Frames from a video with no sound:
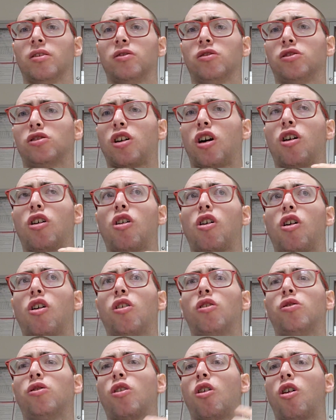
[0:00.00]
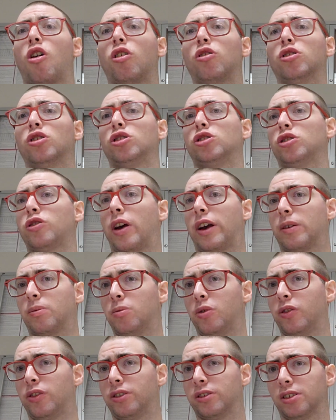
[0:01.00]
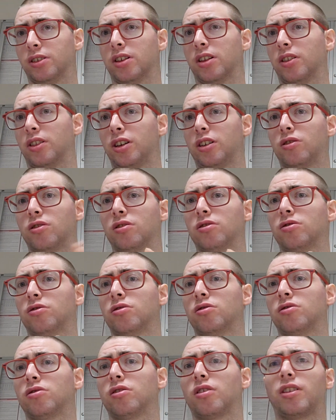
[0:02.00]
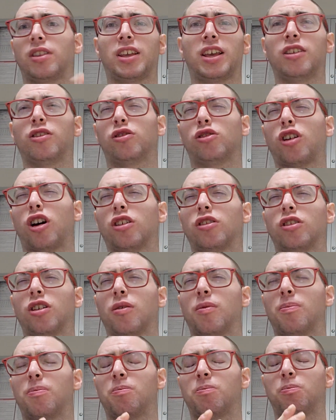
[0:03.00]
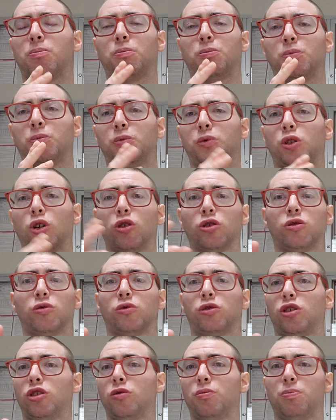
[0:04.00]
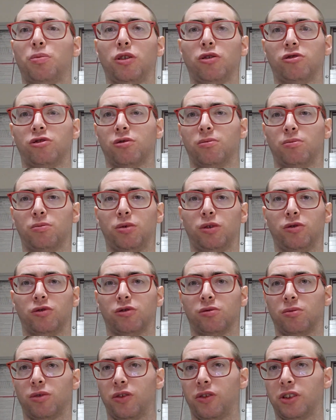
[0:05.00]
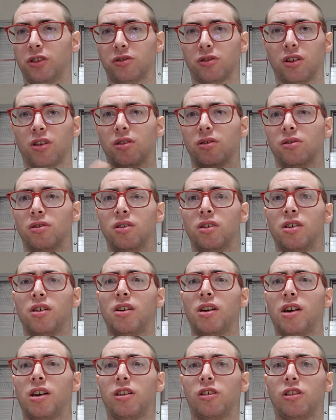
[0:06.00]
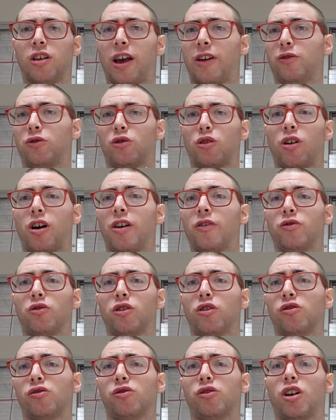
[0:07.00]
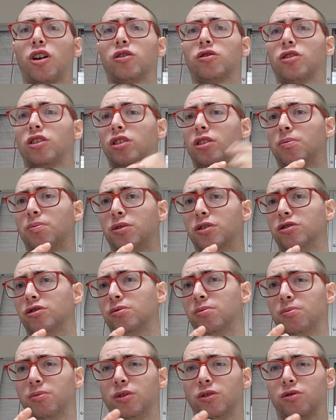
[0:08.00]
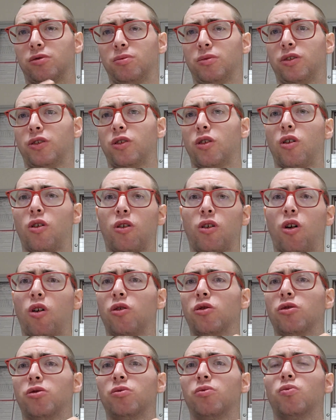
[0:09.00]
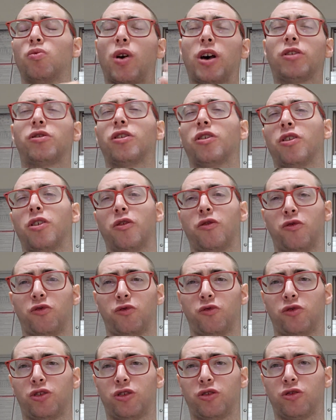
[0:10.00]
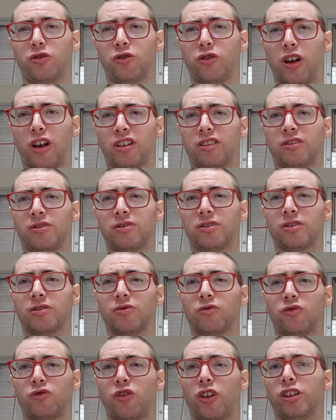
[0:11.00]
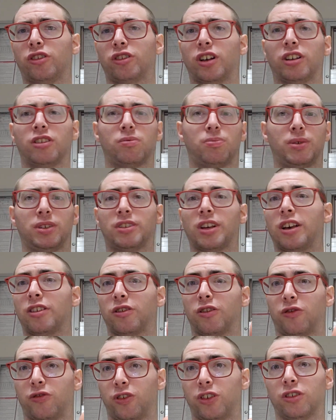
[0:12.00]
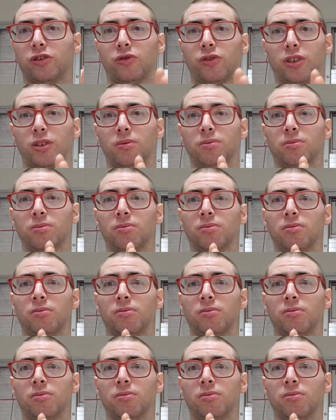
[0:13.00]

Saw all the all the Shrek movies in the theaters. Then saw the those two Puss in Boots movies. So I don't have no thoughts on the Puss in Boots movie or the rest of the Shrek franchise besides the first one.